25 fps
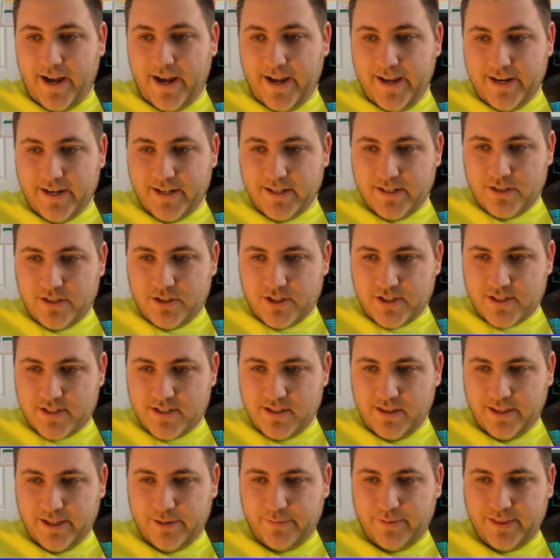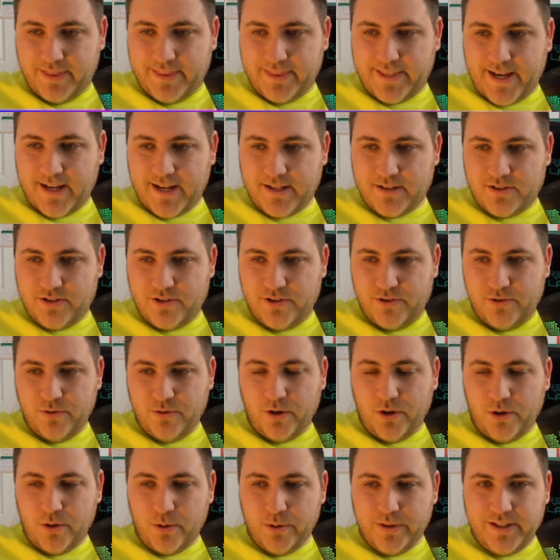can just limit that to
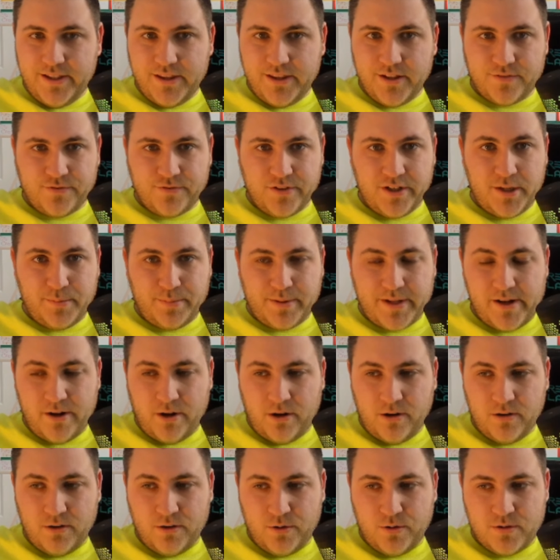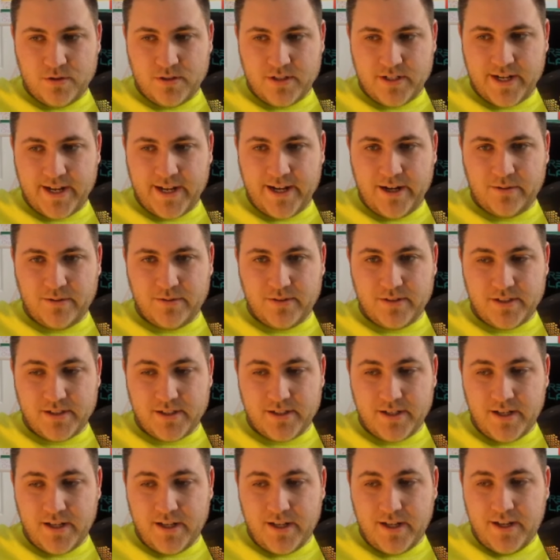only the free-to-play hardcores accounts
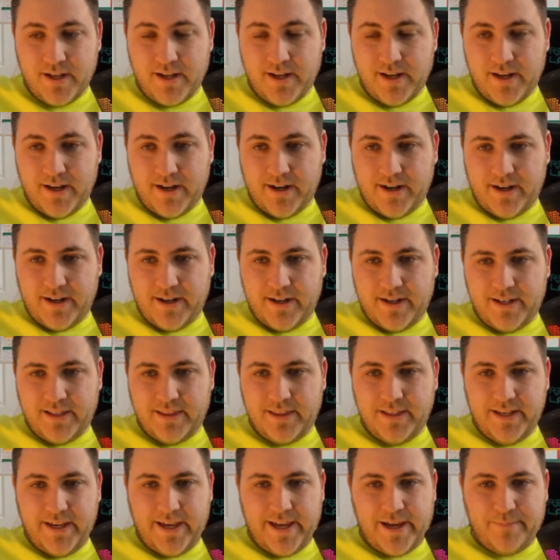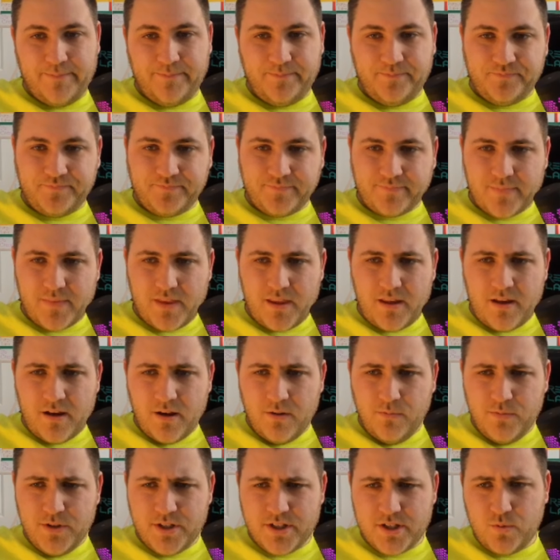in the game,
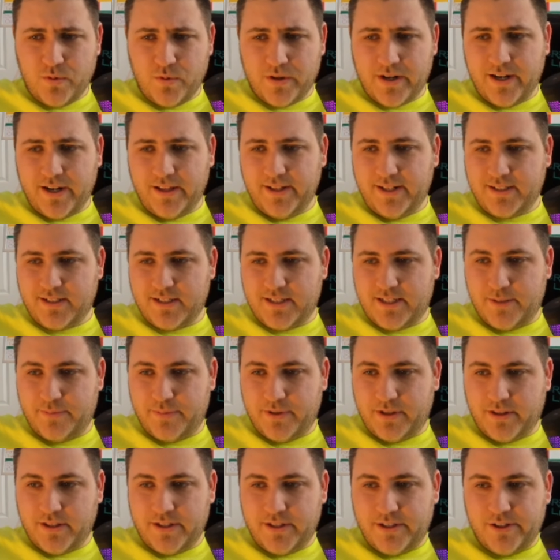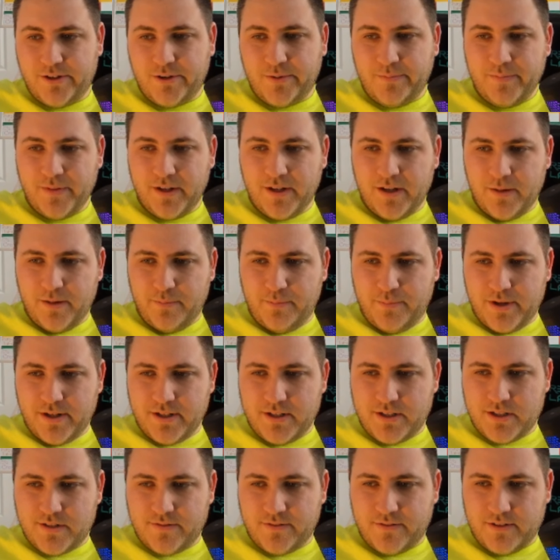which is what I like to typically do. But
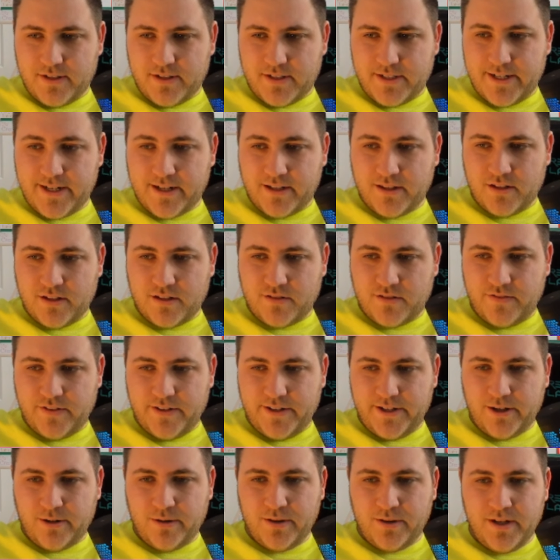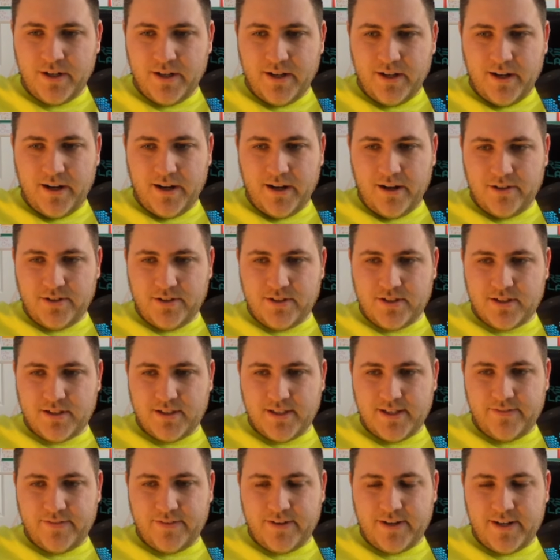just for the sake of this video, I'll just
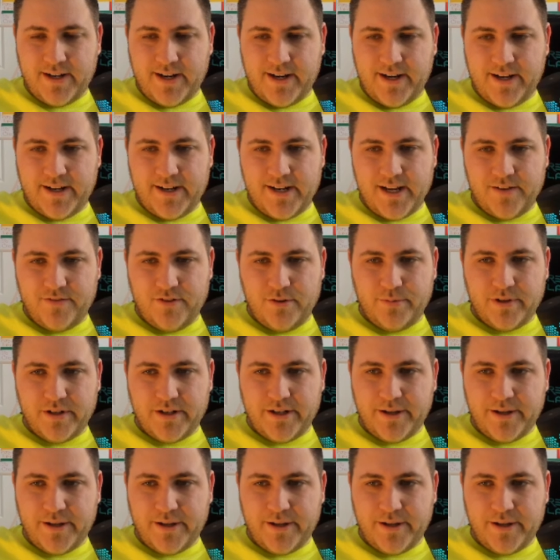leave it on everybody.